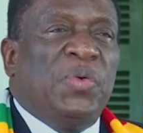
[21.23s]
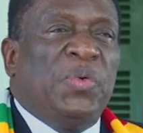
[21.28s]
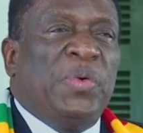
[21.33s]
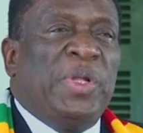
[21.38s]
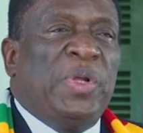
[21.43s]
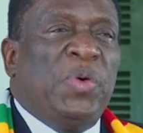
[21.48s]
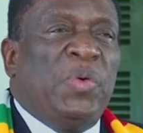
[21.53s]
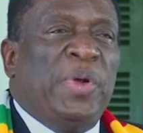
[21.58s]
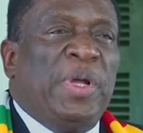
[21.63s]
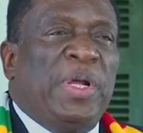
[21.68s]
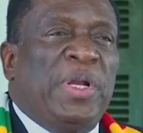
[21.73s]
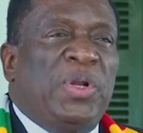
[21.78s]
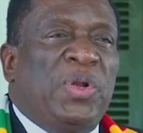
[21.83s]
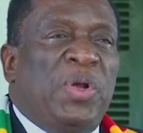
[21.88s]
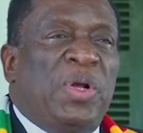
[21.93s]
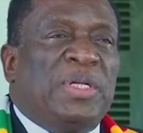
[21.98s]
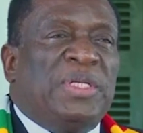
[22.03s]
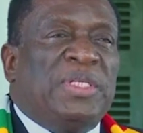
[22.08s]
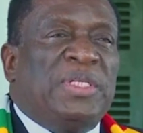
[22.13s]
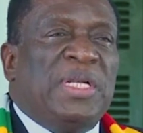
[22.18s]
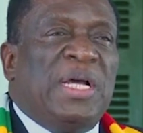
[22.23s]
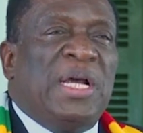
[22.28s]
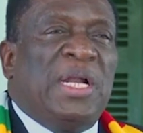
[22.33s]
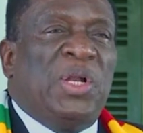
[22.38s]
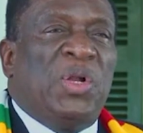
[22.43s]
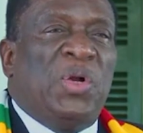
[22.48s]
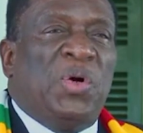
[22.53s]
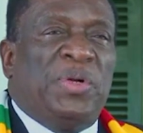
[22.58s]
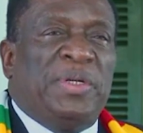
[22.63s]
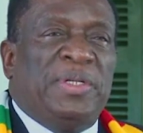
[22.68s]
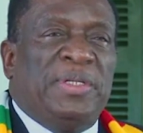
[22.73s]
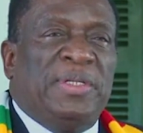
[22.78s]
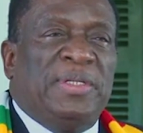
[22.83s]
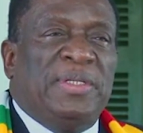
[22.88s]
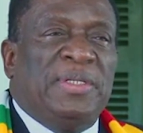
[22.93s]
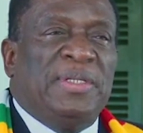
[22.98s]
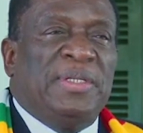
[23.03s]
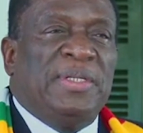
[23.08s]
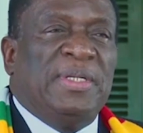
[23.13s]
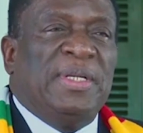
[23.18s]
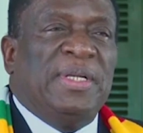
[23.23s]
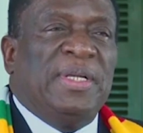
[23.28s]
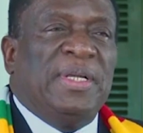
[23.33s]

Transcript: we were not alone